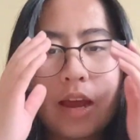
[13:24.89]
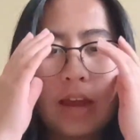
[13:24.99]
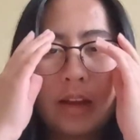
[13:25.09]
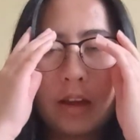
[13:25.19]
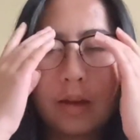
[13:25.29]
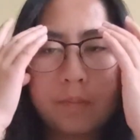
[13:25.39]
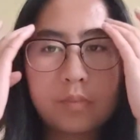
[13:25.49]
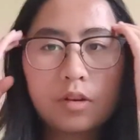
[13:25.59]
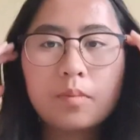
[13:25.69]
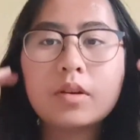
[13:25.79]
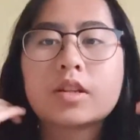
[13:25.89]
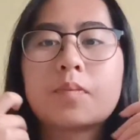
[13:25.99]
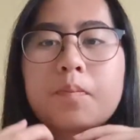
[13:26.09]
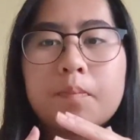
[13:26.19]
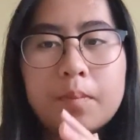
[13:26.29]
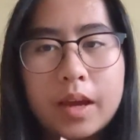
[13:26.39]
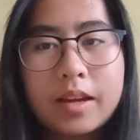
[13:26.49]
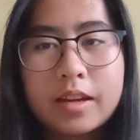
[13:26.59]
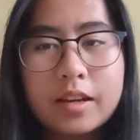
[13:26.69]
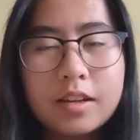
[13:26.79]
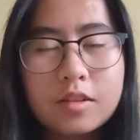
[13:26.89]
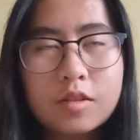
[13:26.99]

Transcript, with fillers: and I've pretty much made it.